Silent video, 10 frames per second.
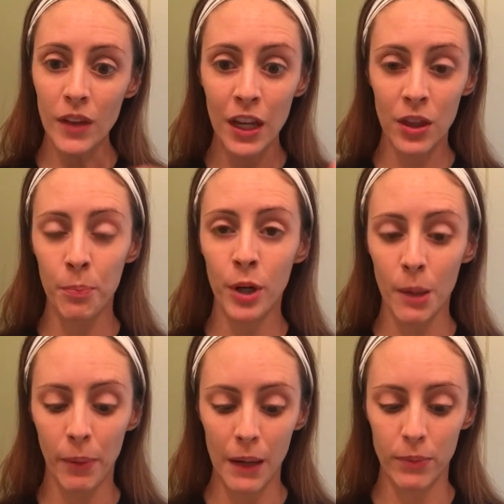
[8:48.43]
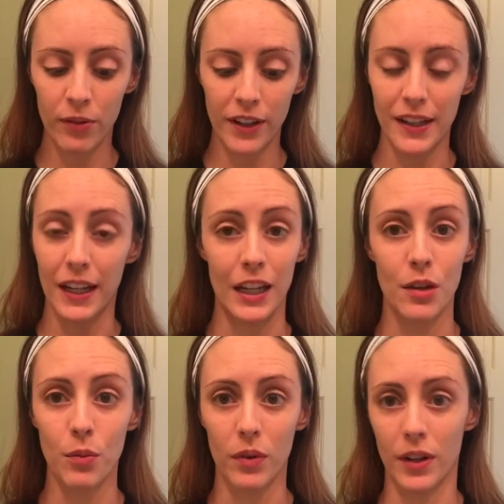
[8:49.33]
Either put a pump of it
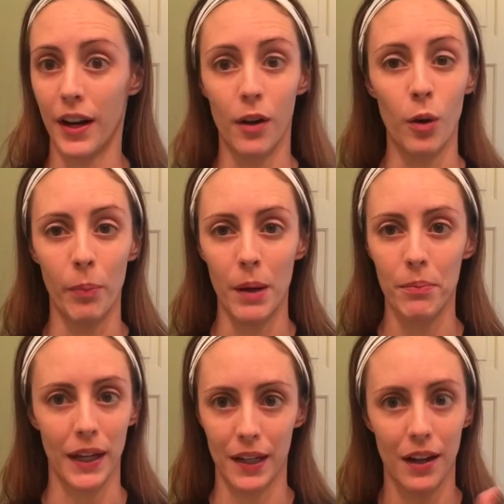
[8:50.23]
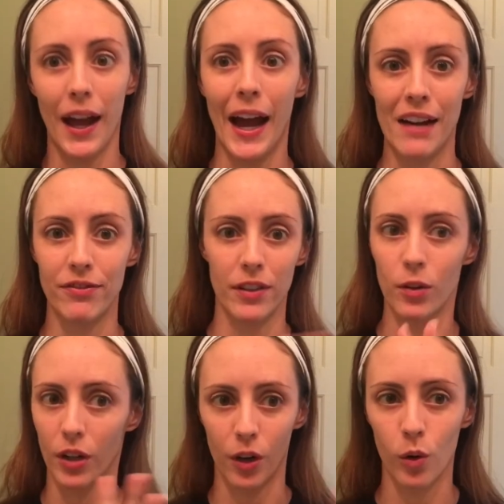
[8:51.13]
in, not a whole pump, like a half
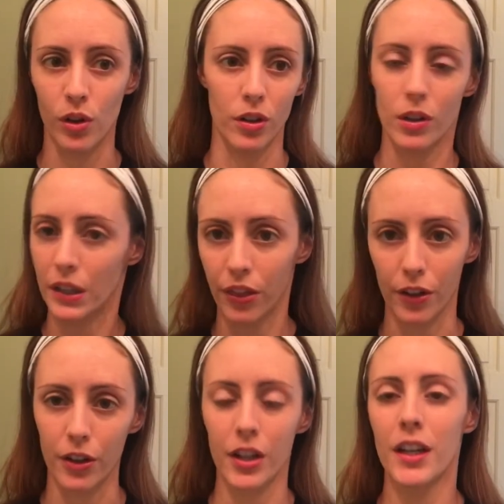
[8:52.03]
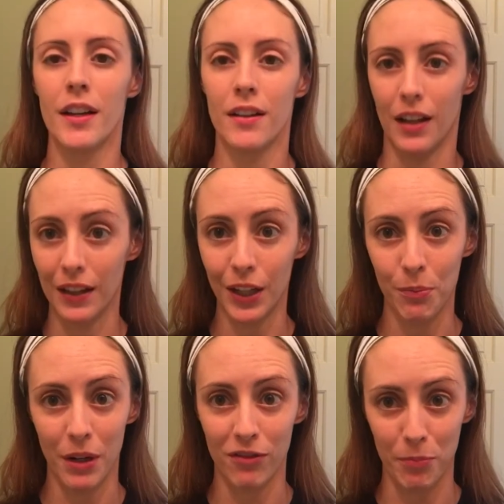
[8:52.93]
or a quarter or a third, a little
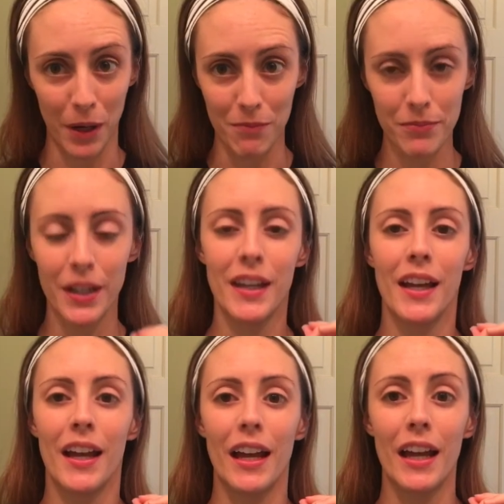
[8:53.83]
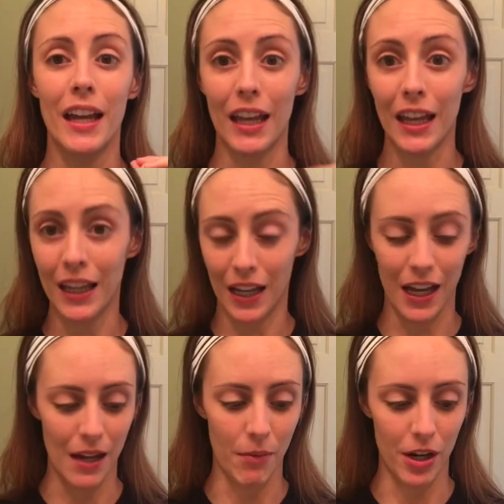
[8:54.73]
bit of a pump
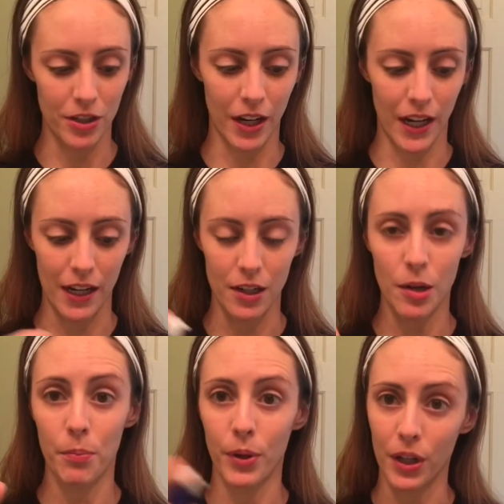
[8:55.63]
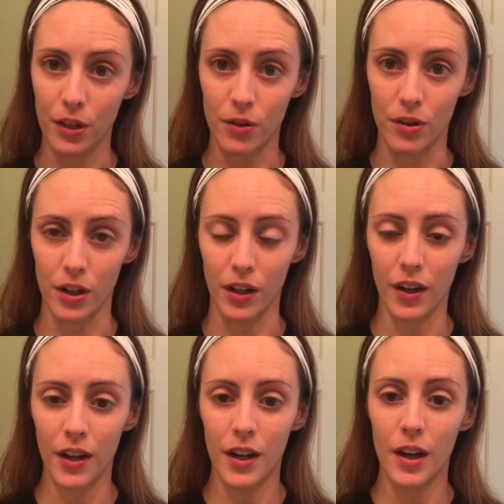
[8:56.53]
on your hand, put your
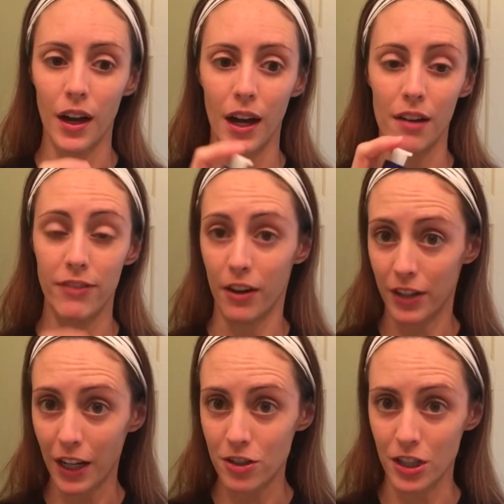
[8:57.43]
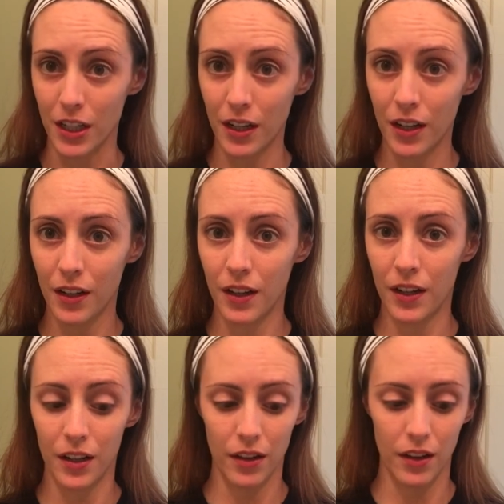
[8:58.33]
foundation
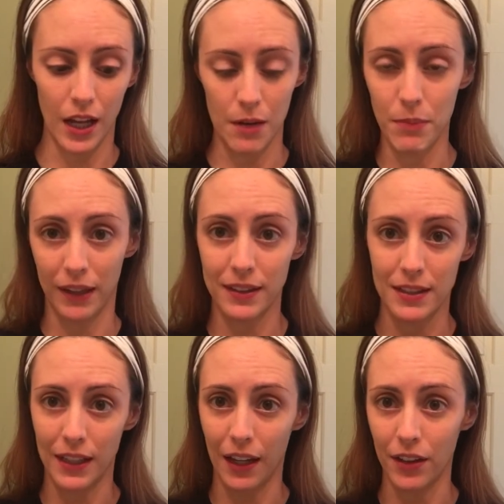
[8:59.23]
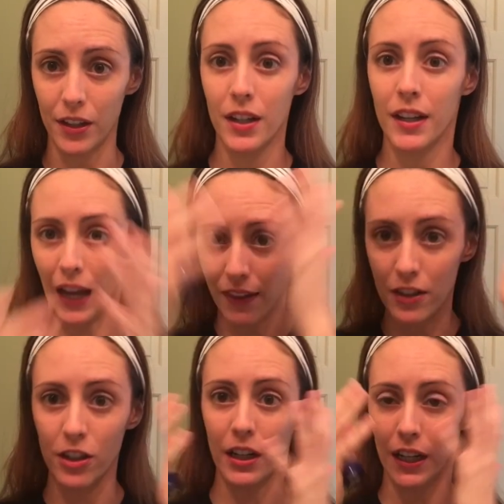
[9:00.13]
and mix it together. Okay, then
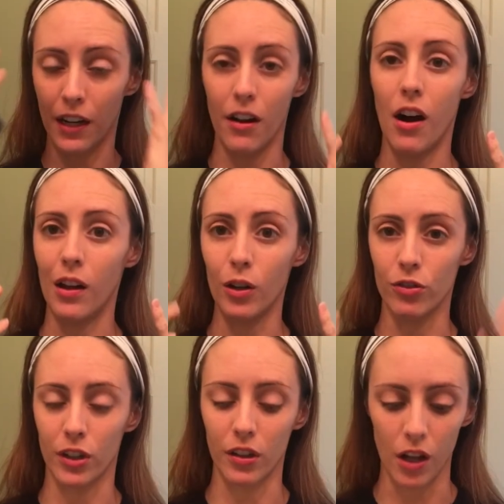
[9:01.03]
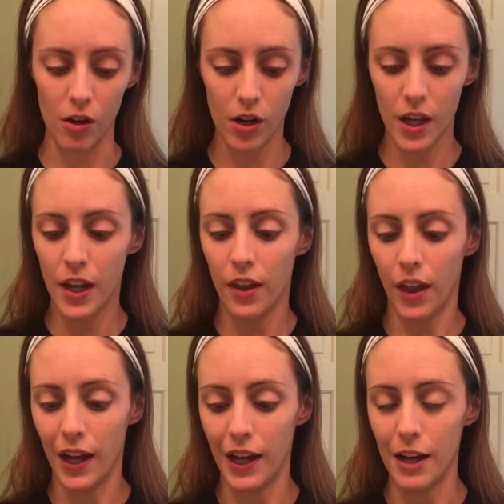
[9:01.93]
you're going to get an all over glow.
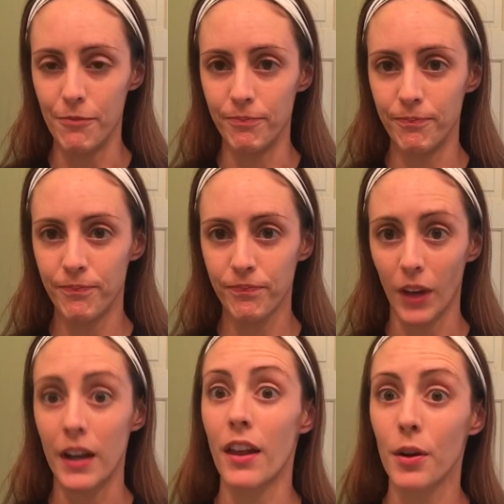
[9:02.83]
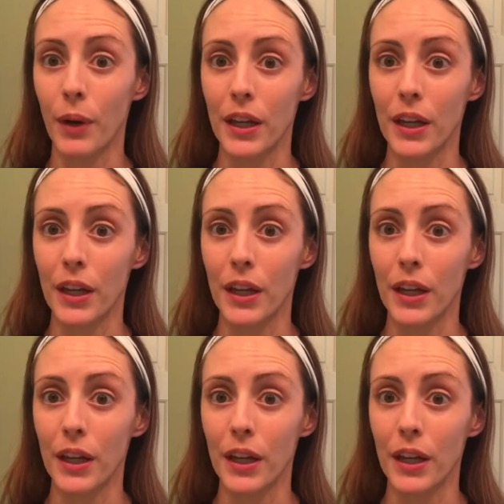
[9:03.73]
Another way